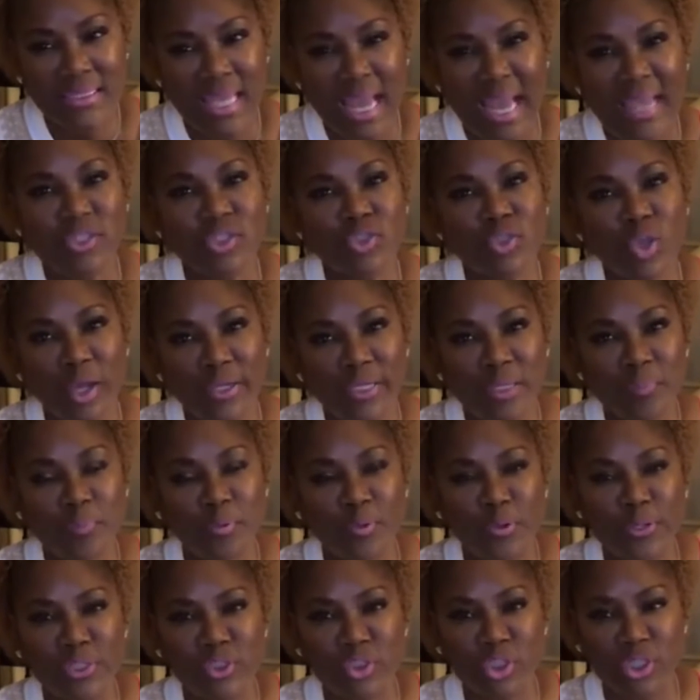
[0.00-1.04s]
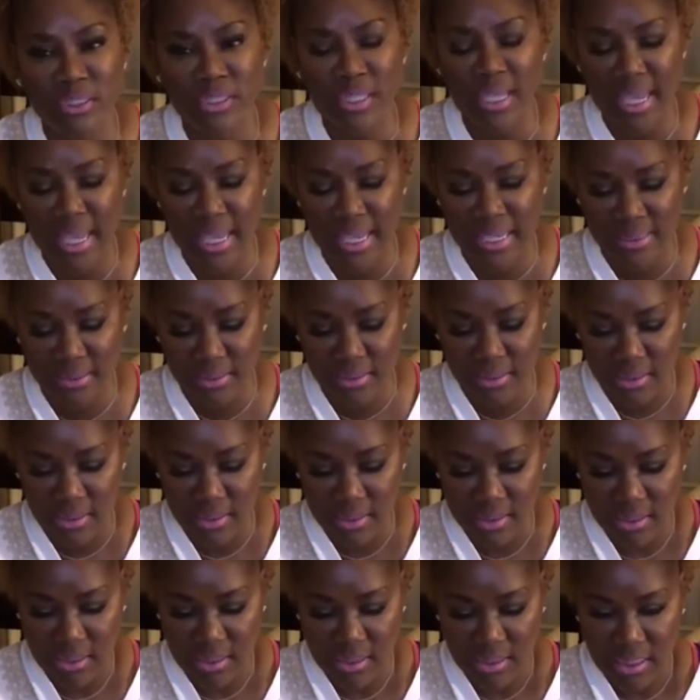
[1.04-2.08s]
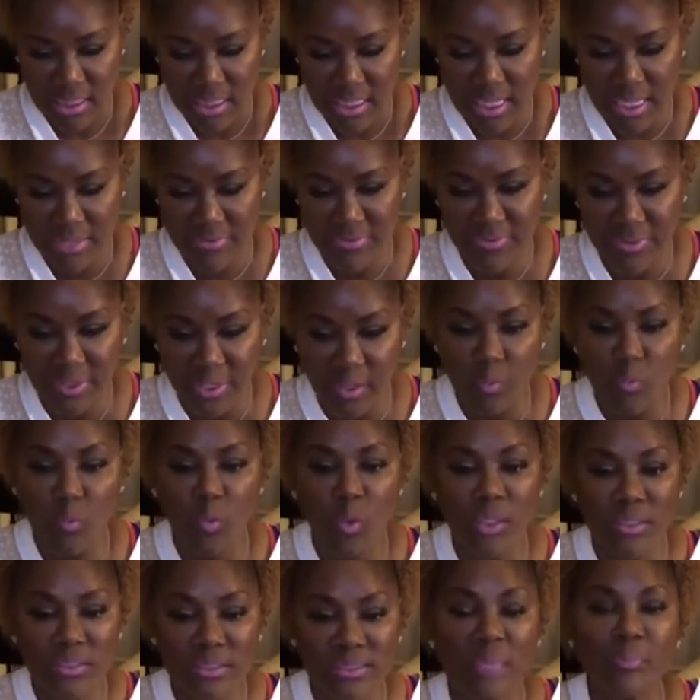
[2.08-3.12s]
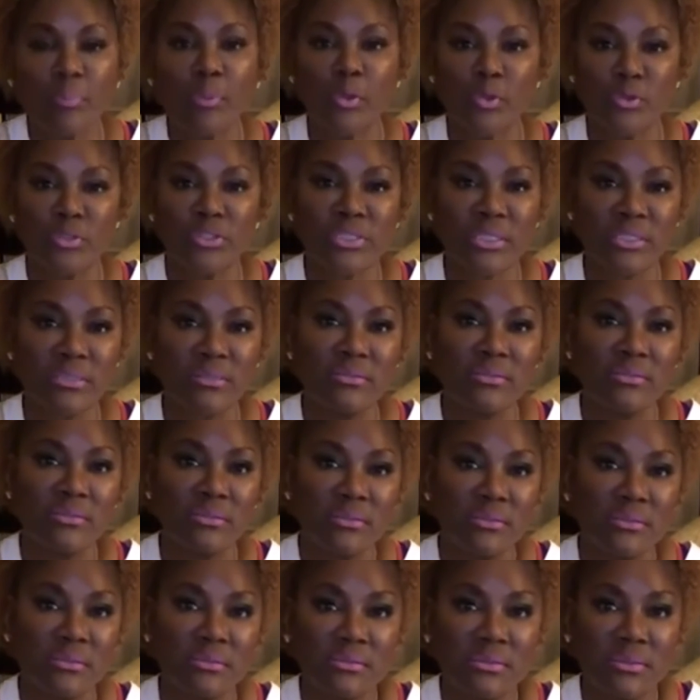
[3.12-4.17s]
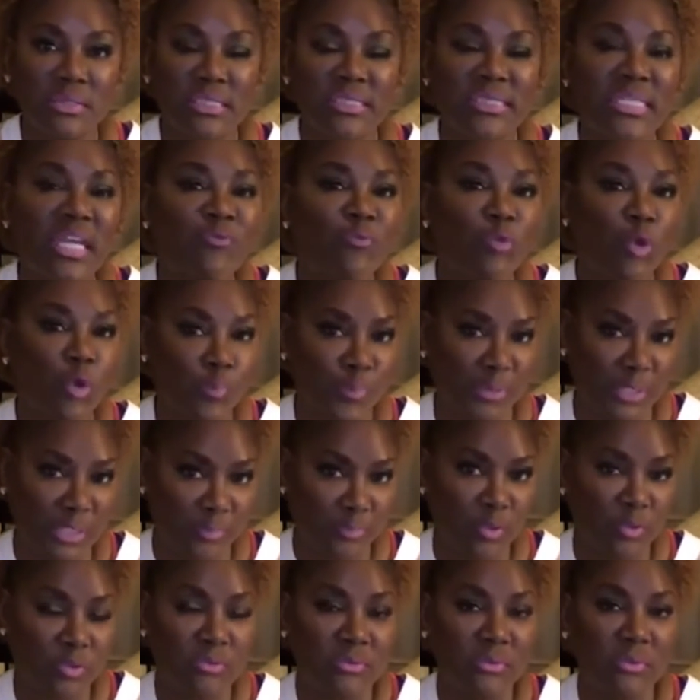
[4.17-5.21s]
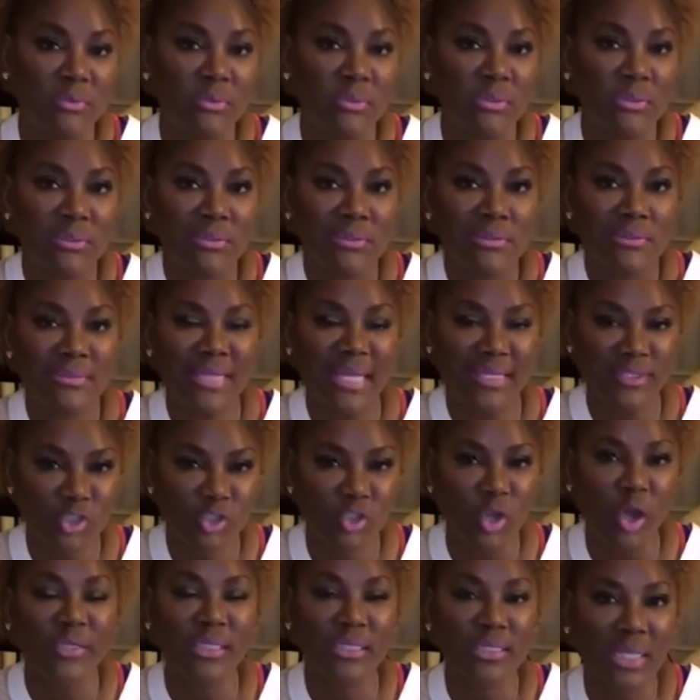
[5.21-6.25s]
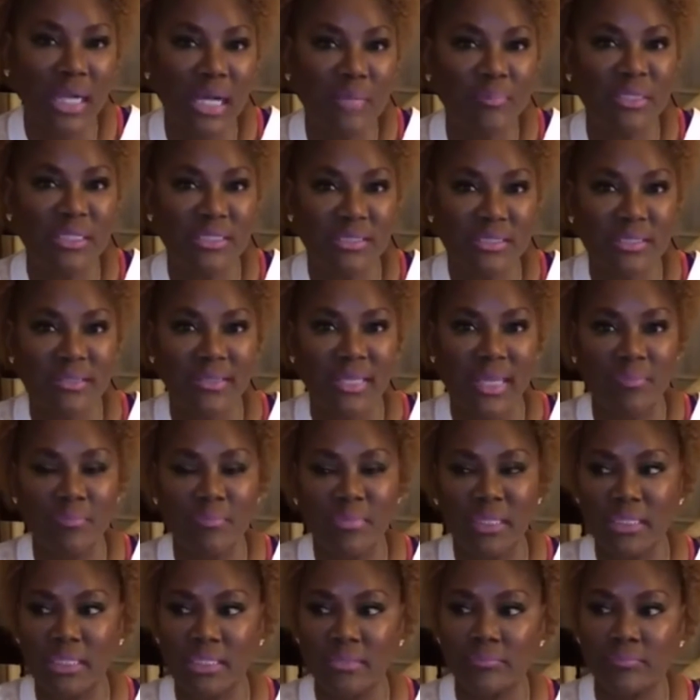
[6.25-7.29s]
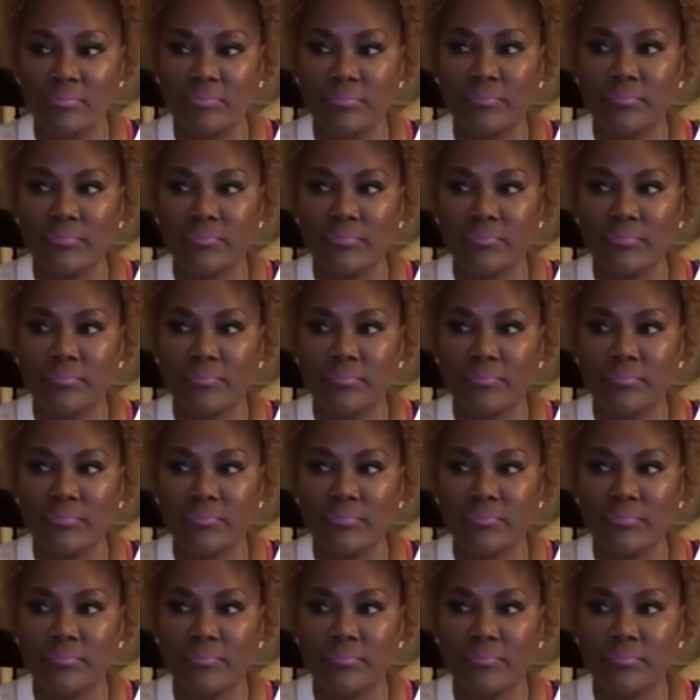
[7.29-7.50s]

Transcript: I started preaching, and there was a person, several people, that started coming to that meeting.